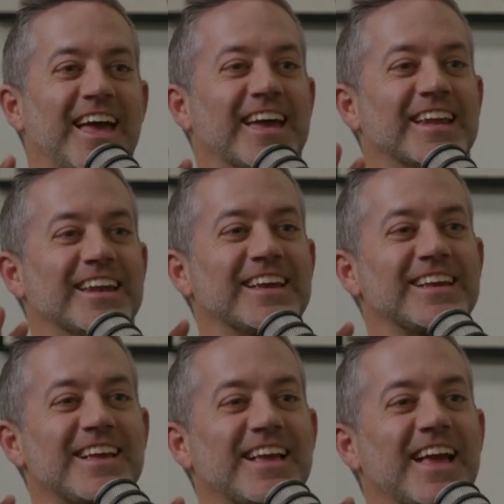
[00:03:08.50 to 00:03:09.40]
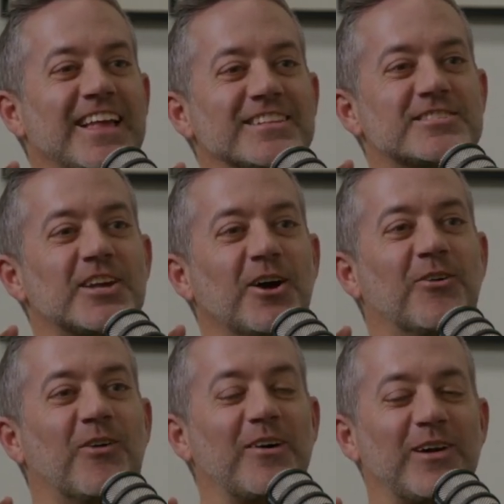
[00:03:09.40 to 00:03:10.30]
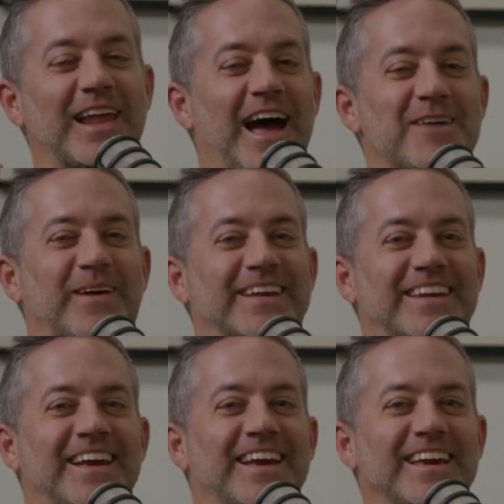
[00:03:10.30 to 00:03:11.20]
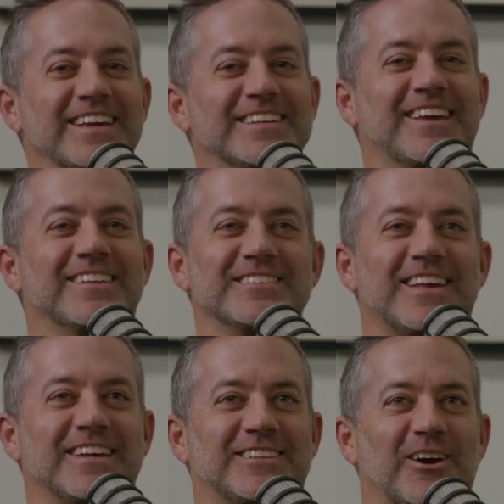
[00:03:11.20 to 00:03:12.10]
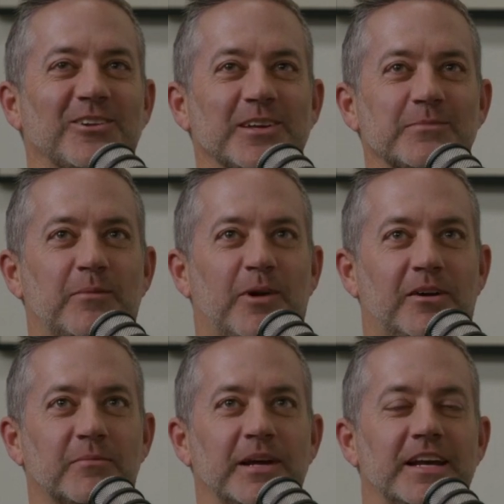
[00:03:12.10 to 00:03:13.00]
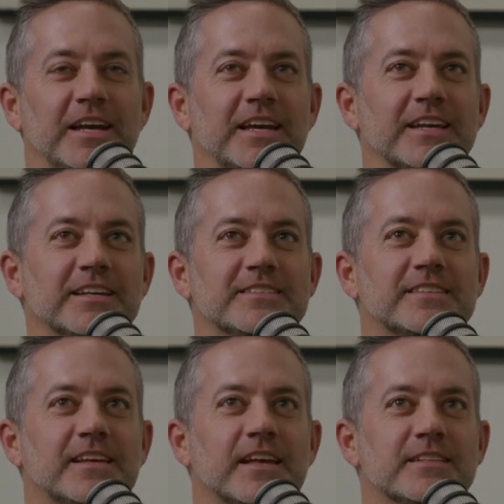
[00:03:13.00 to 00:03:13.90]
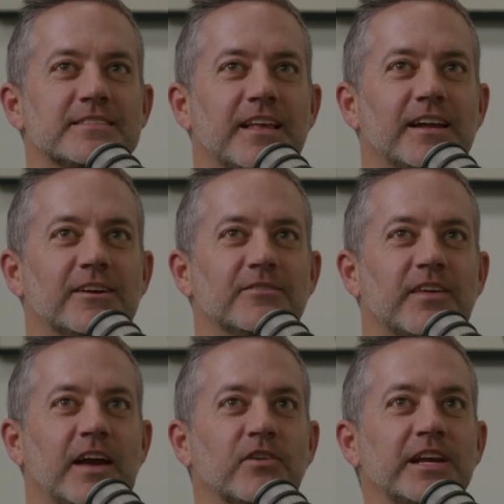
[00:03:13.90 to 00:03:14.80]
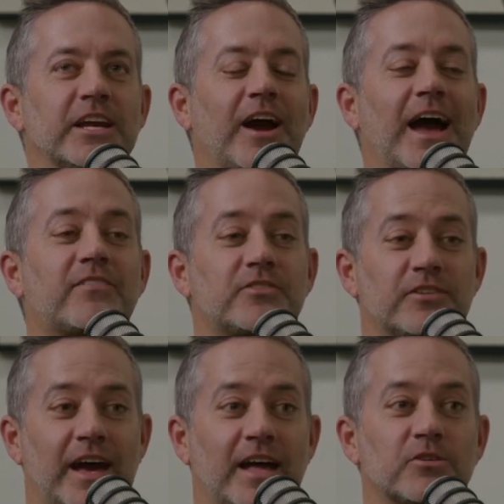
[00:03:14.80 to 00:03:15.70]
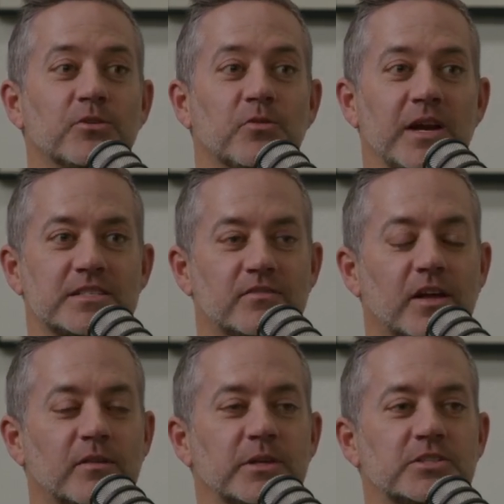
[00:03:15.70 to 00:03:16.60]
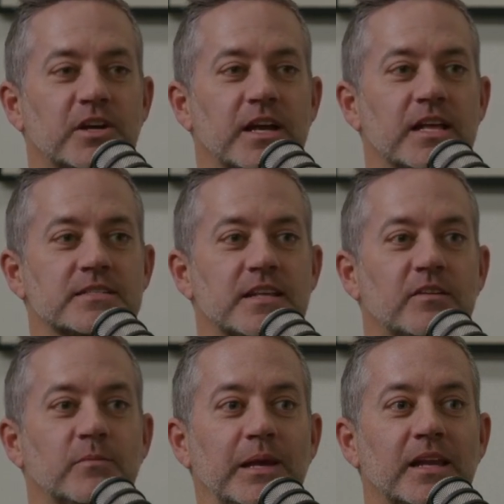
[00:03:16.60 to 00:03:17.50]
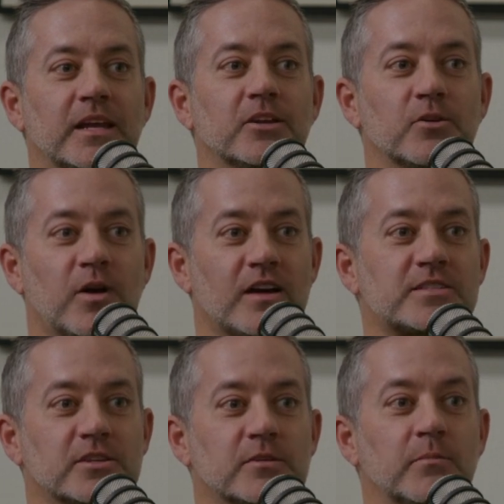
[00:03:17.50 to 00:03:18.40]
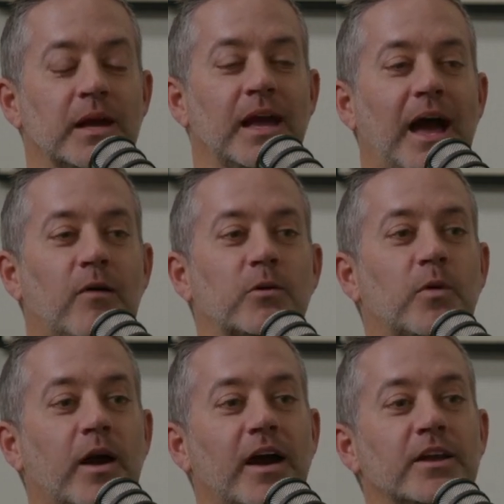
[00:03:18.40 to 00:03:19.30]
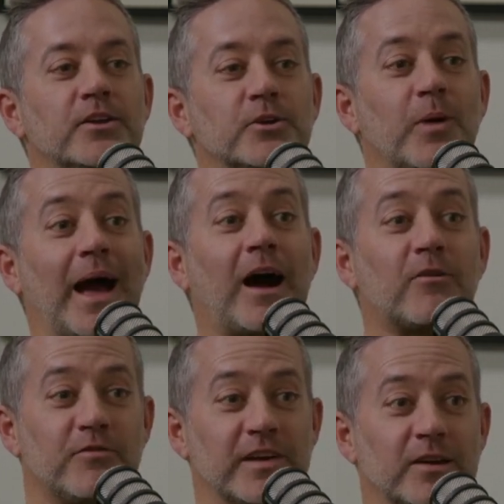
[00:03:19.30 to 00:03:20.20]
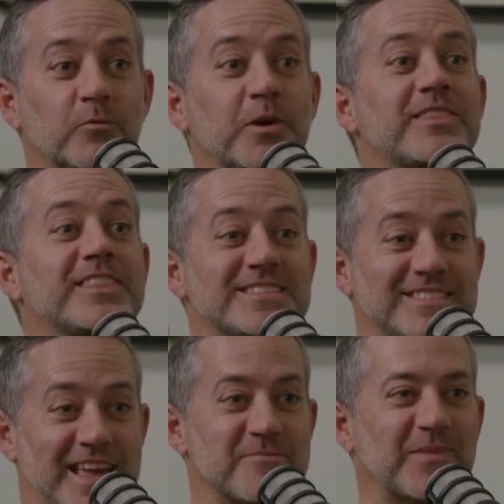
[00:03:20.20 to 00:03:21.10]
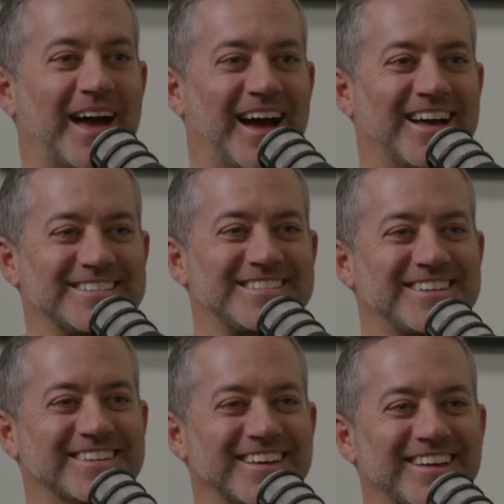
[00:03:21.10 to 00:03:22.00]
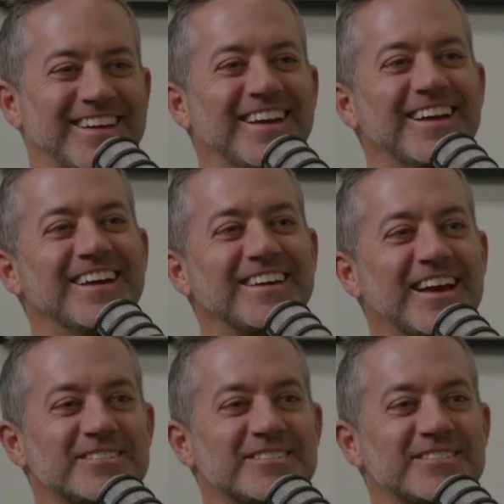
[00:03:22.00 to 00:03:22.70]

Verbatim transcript: And, I can't believe she so let you What get would that. happen is, is like totally my mom is instead of every year after that through the rest of elementary, instead of me getting a new costume, I would wear a new outfit with the same with mask. The mask. yeah.